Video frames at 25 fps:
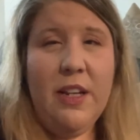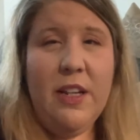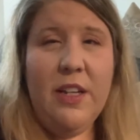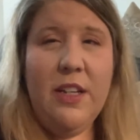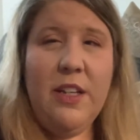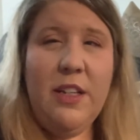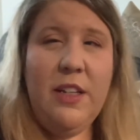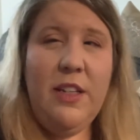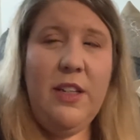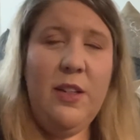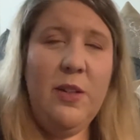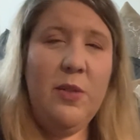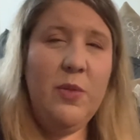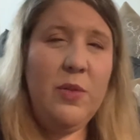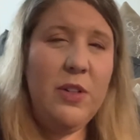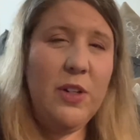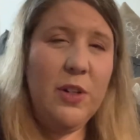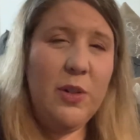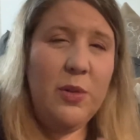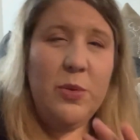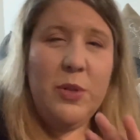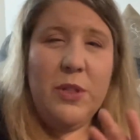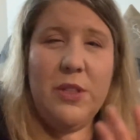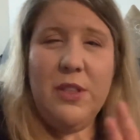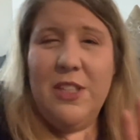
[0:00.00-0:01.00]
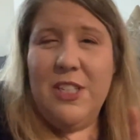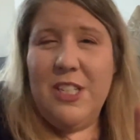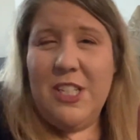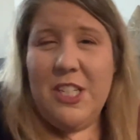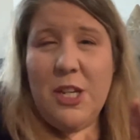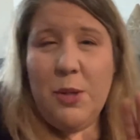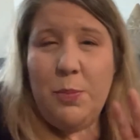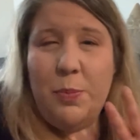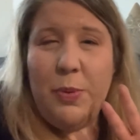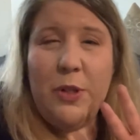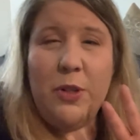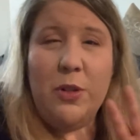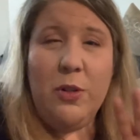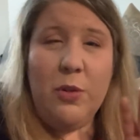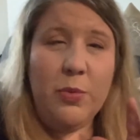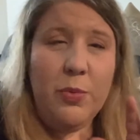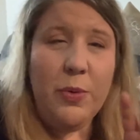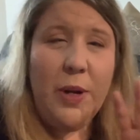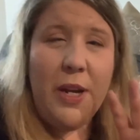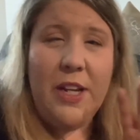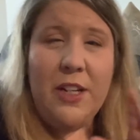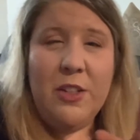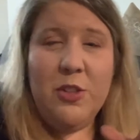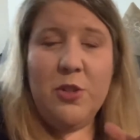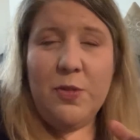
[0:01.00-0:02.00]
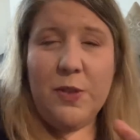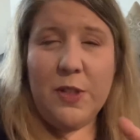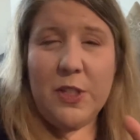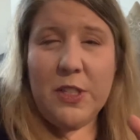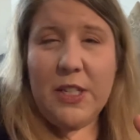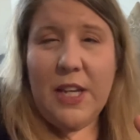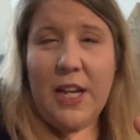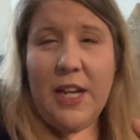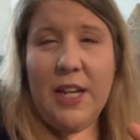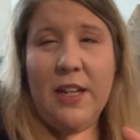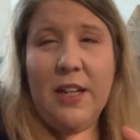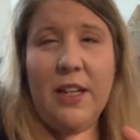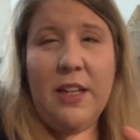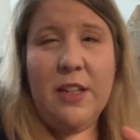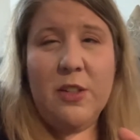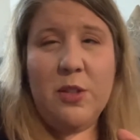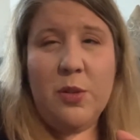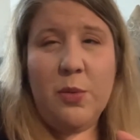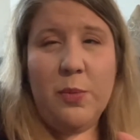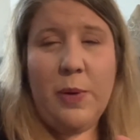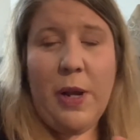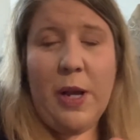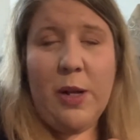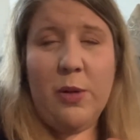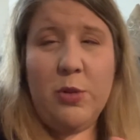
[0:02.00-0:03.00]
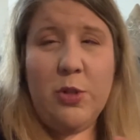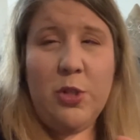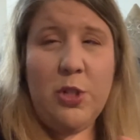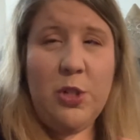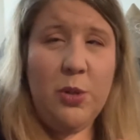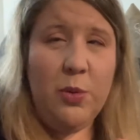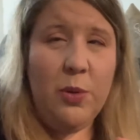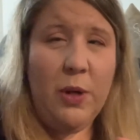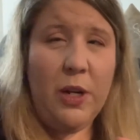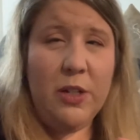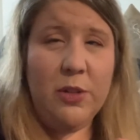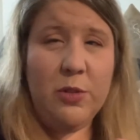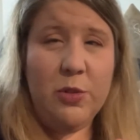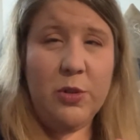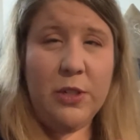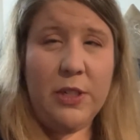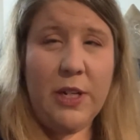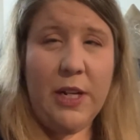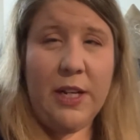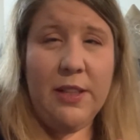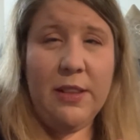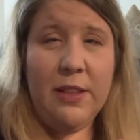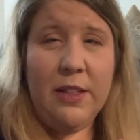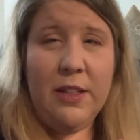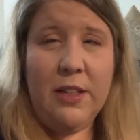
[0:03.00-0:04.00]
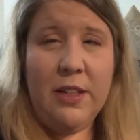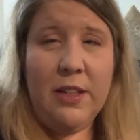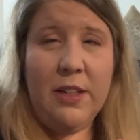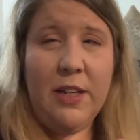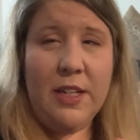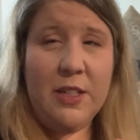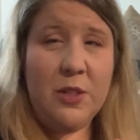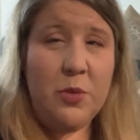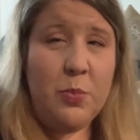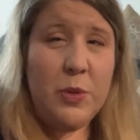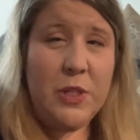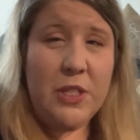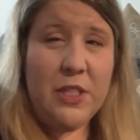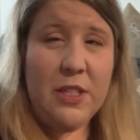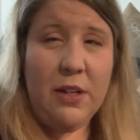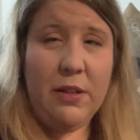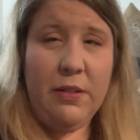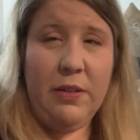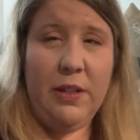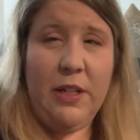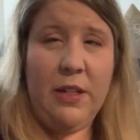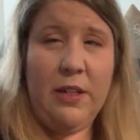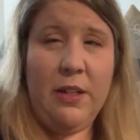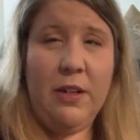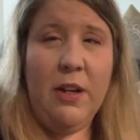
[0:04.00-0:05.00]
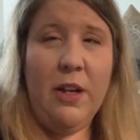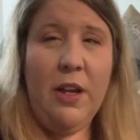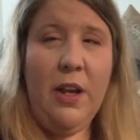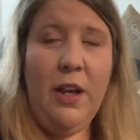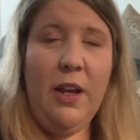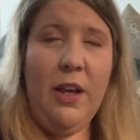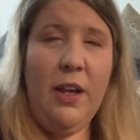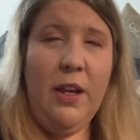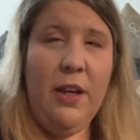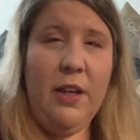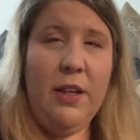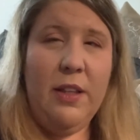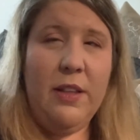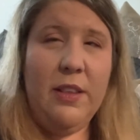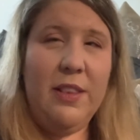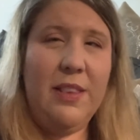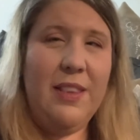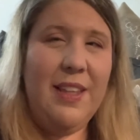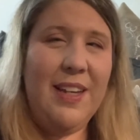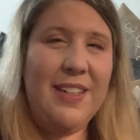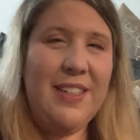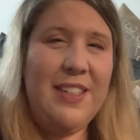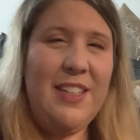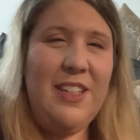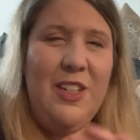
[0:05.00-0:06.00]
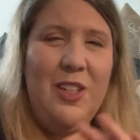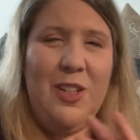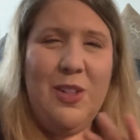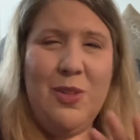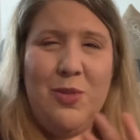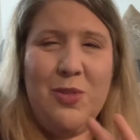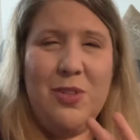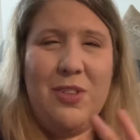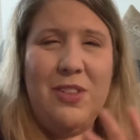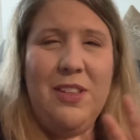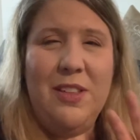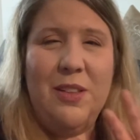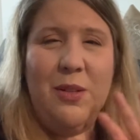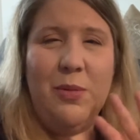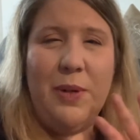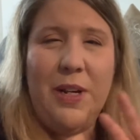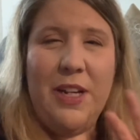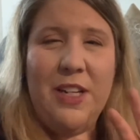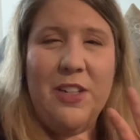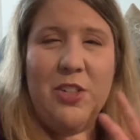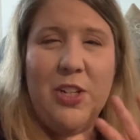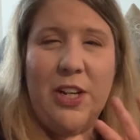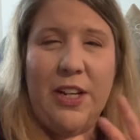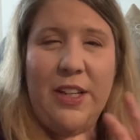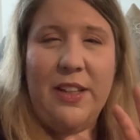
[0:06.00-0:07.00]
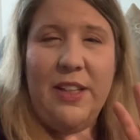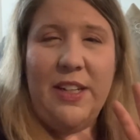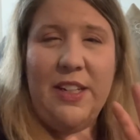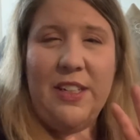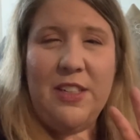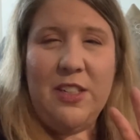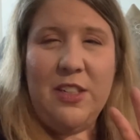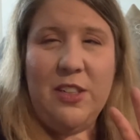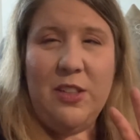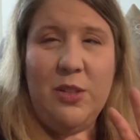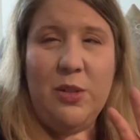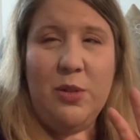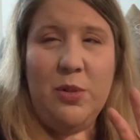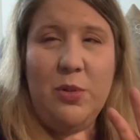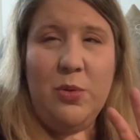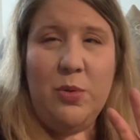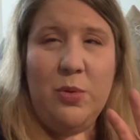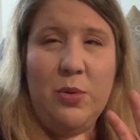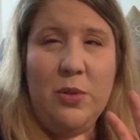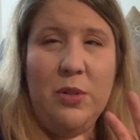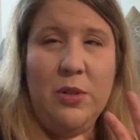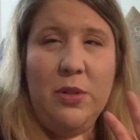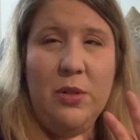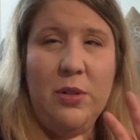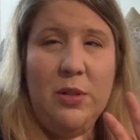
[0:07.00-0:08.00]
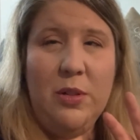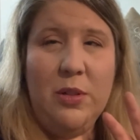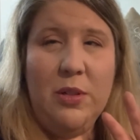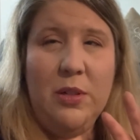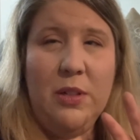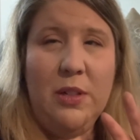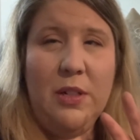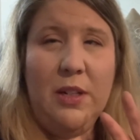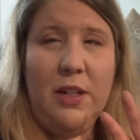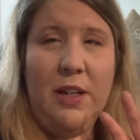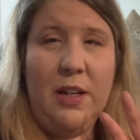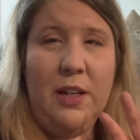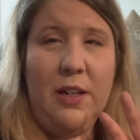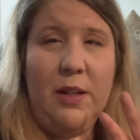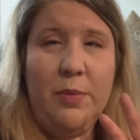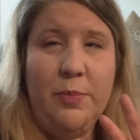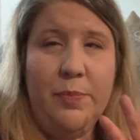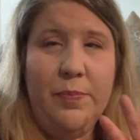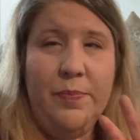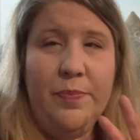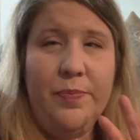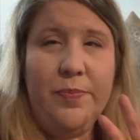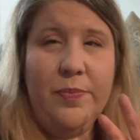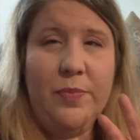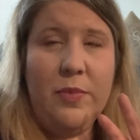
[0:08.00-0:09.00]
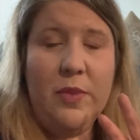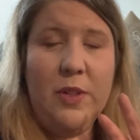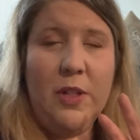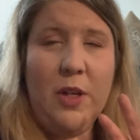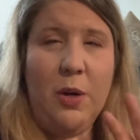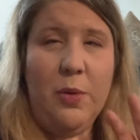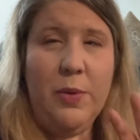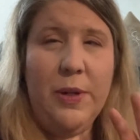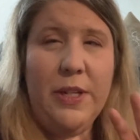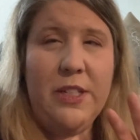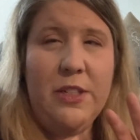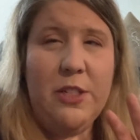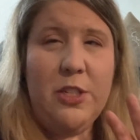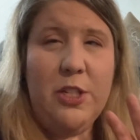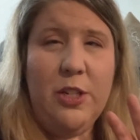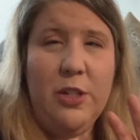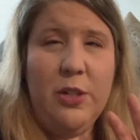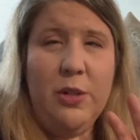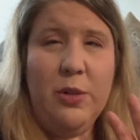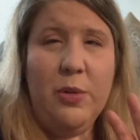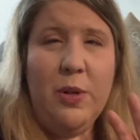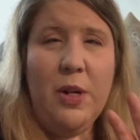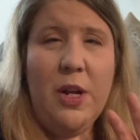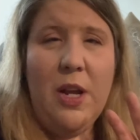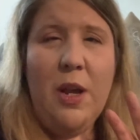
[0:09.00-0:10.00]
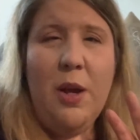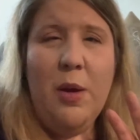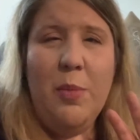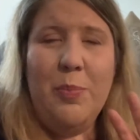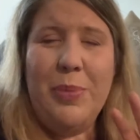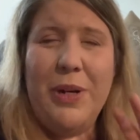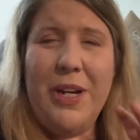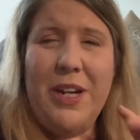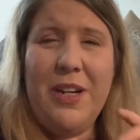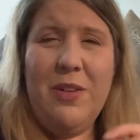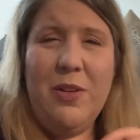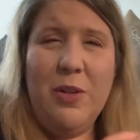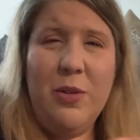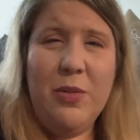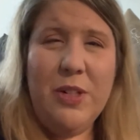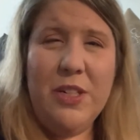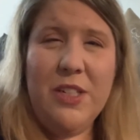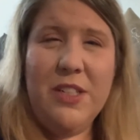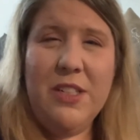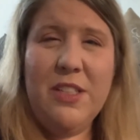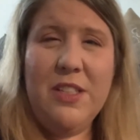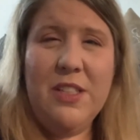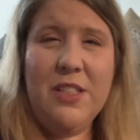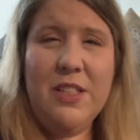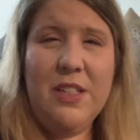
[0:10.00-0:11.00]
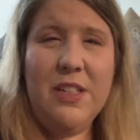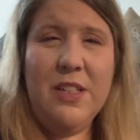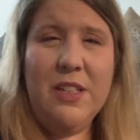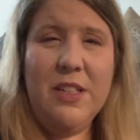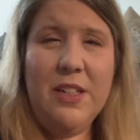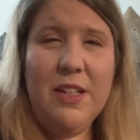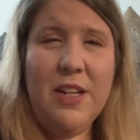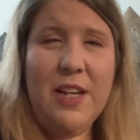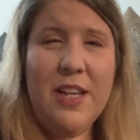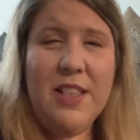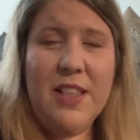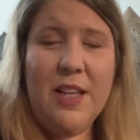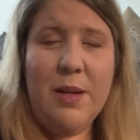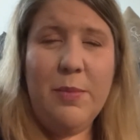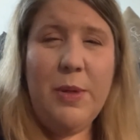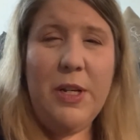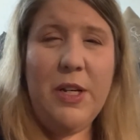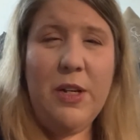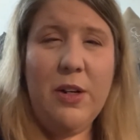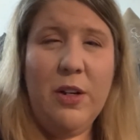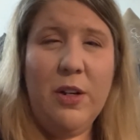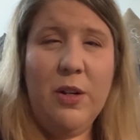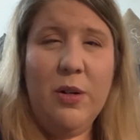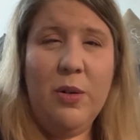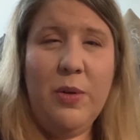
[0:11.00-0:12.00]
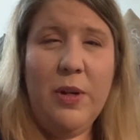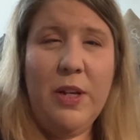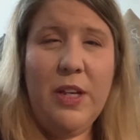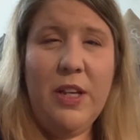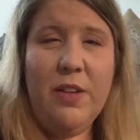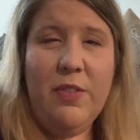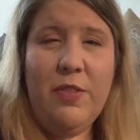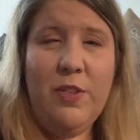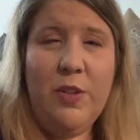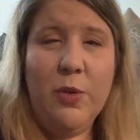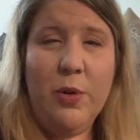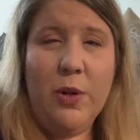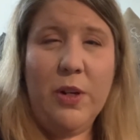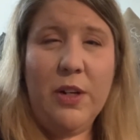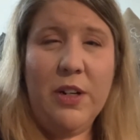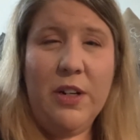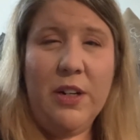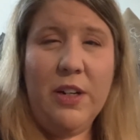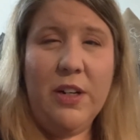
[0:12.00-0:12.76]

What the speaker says: you know the typical range for scanning is around 200 on the SB7. That's usually the range I like to go into. But I noticed, and let me know if you're